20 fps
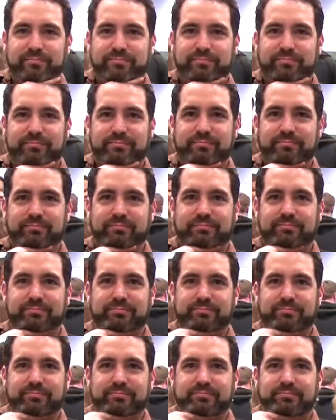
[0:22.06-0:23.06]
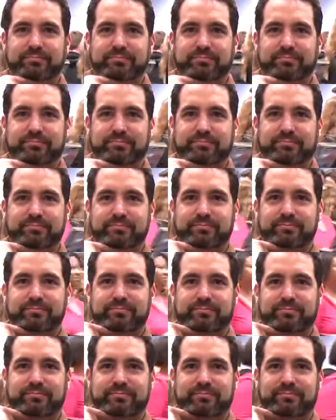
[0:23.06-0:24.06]

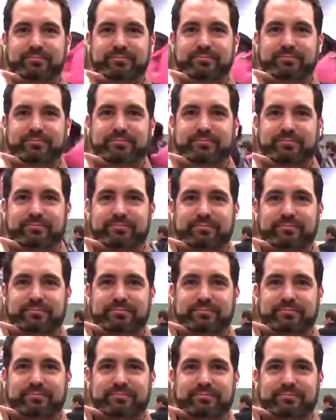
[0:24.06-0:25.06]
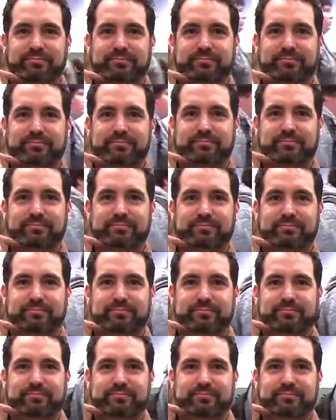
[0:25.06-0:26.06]

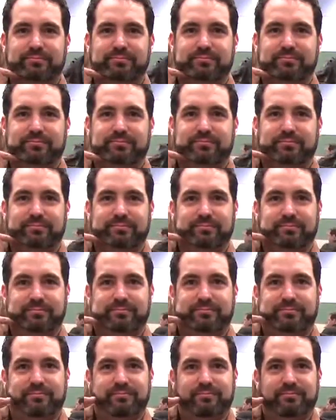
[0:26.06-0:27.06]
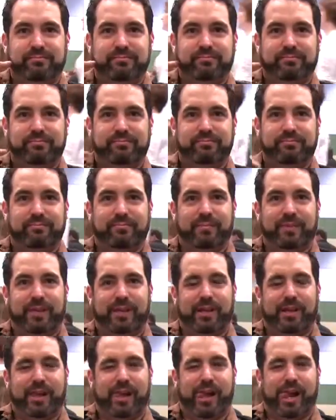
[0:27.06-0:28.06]

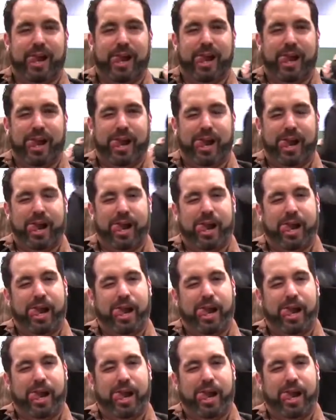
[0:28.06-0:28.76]
(not speaking)